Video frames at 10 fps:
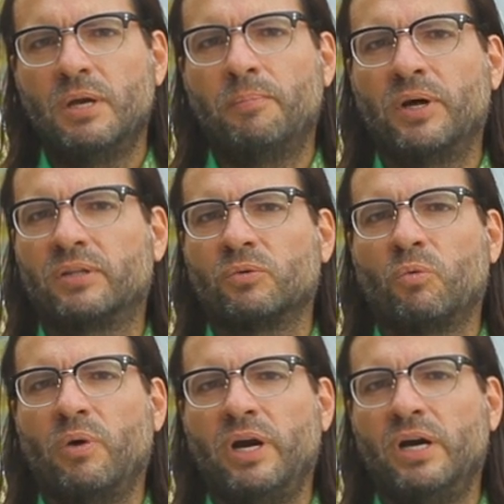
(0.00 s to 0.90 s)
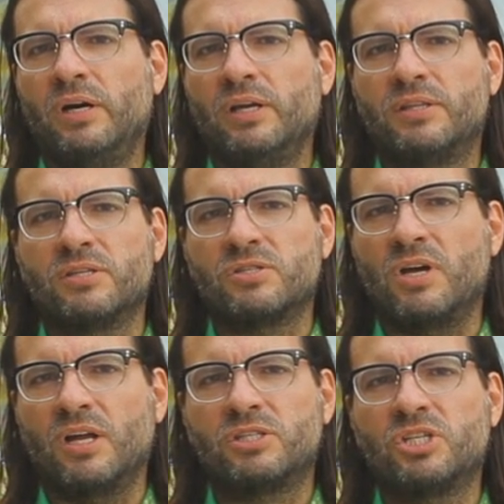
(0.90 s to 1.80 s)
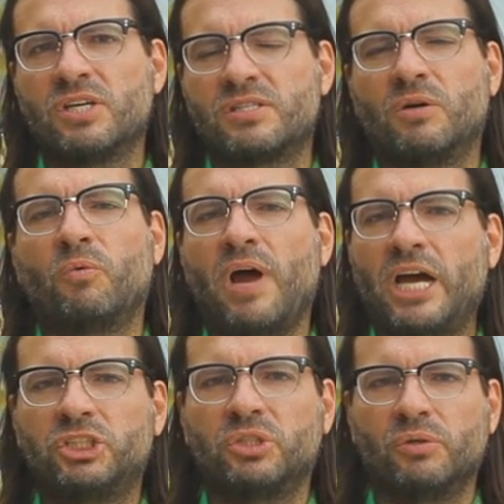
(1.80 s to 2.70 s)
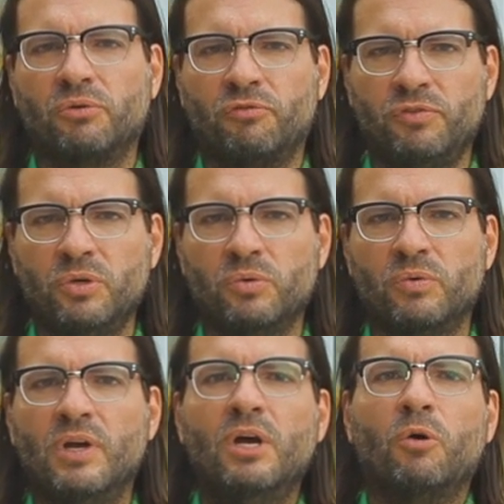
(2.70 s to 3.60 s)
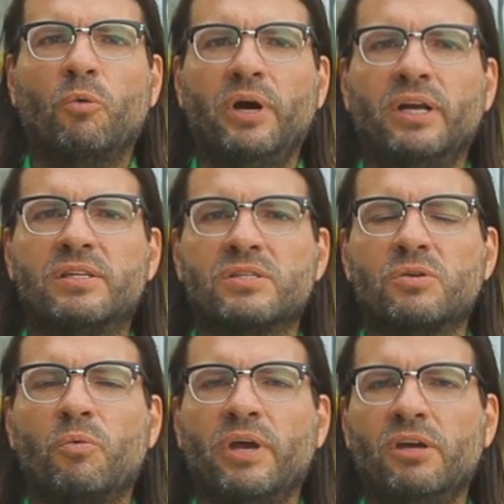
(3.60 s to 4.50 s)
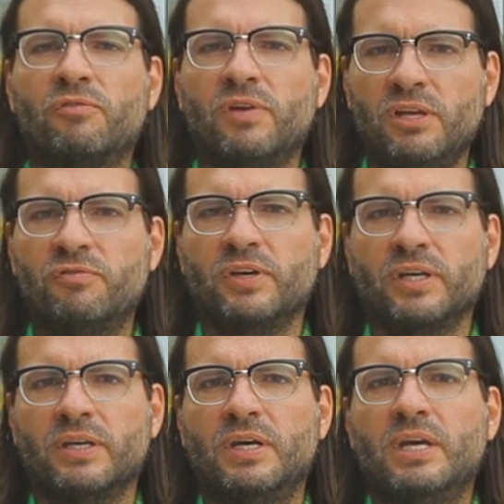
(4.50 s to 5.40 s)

but where it is not just a rational view, where it is a way of living.